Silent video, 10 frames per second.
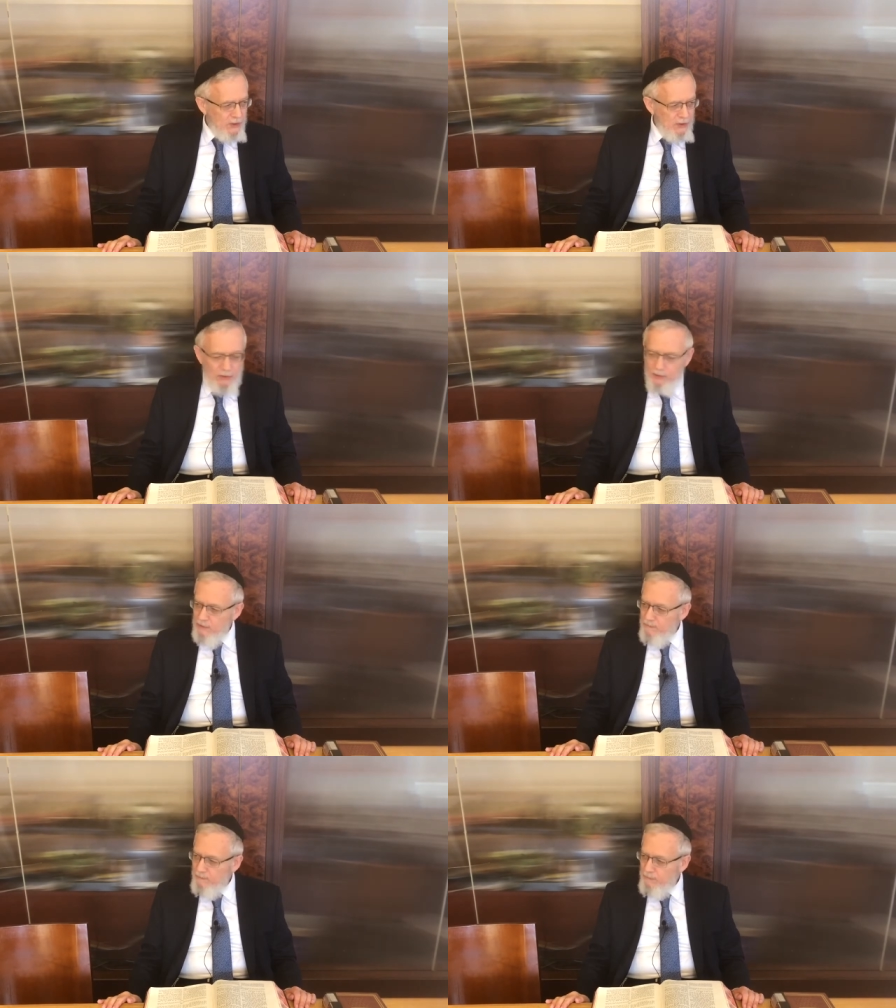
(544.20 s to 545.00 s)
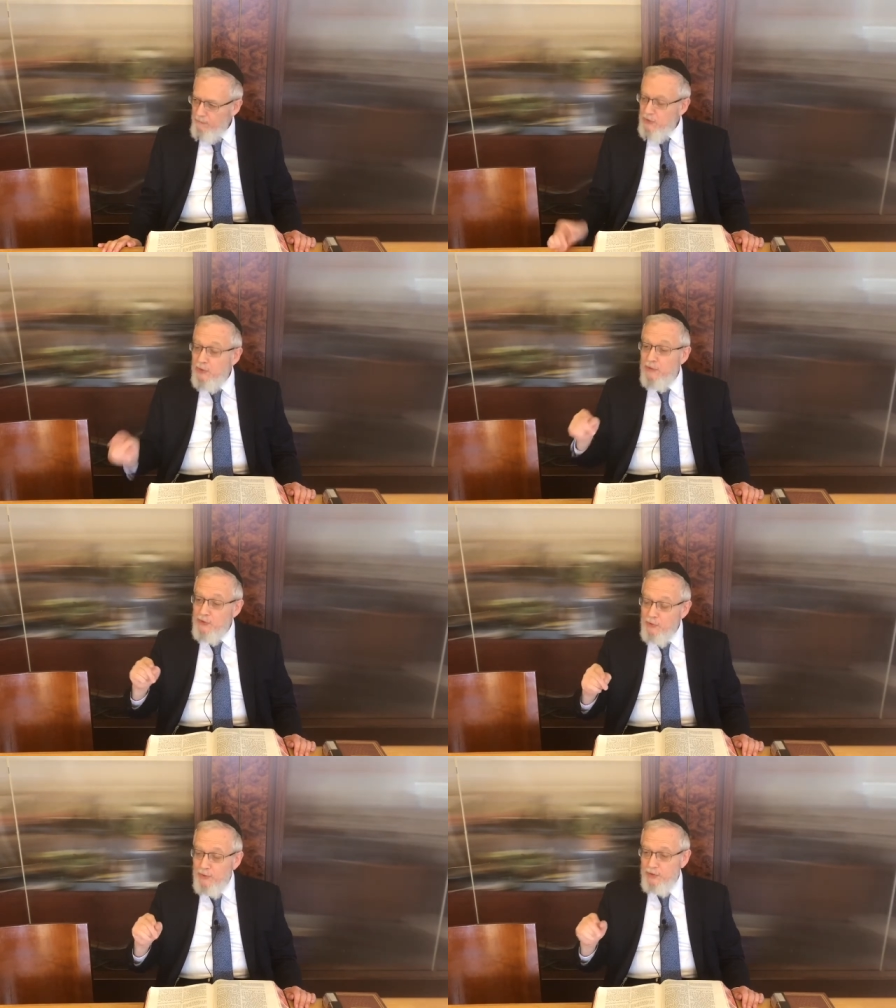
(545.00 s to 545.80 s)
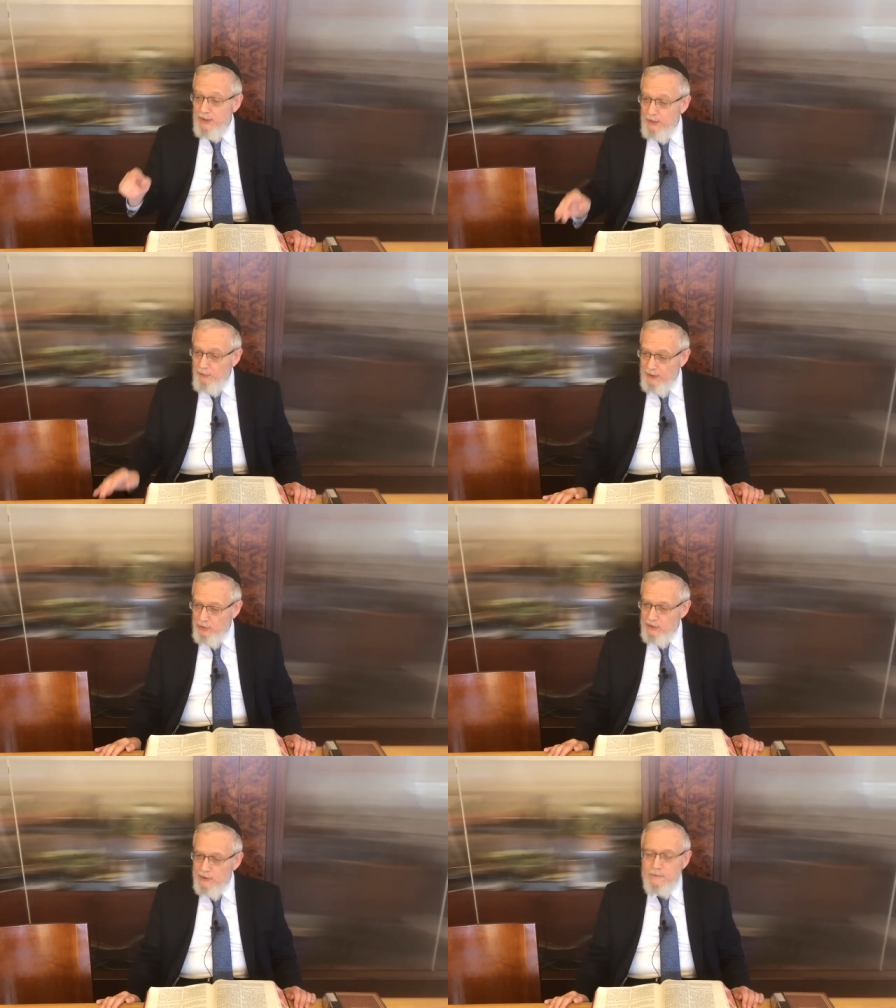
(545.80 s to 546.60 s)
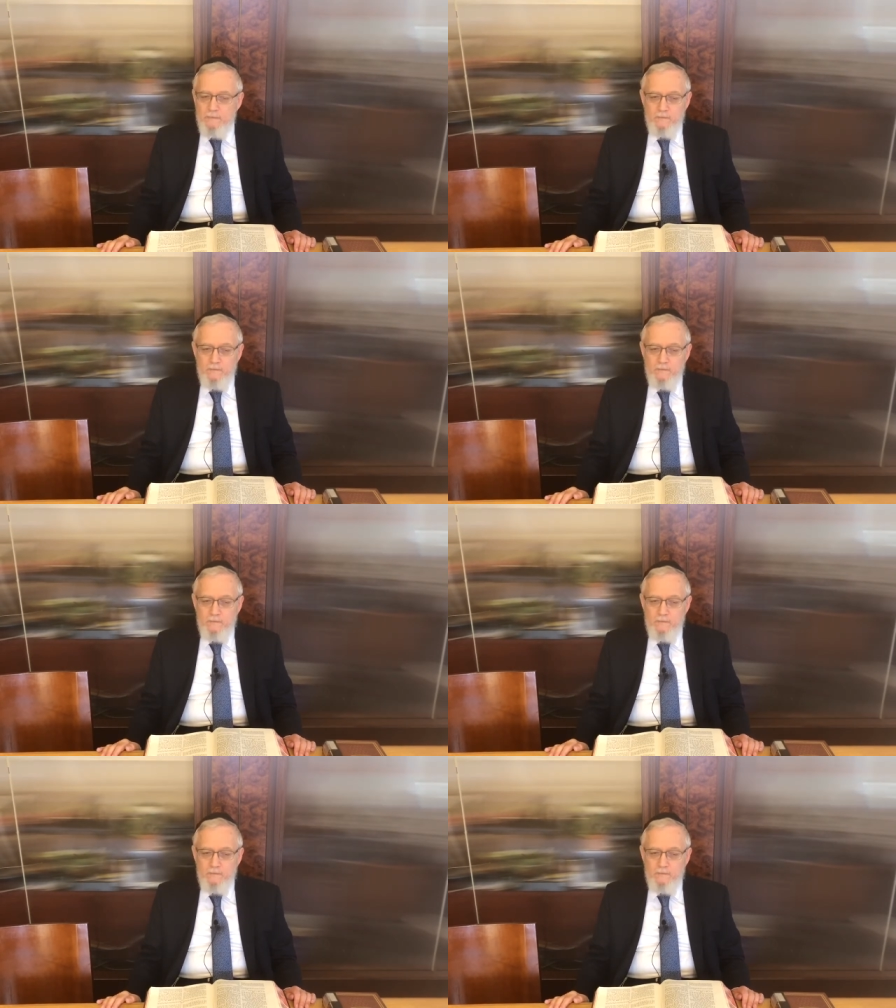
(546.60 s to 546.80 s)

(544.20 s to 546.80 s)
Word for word: to Torah. Bishul Yisrael Shnikarashis.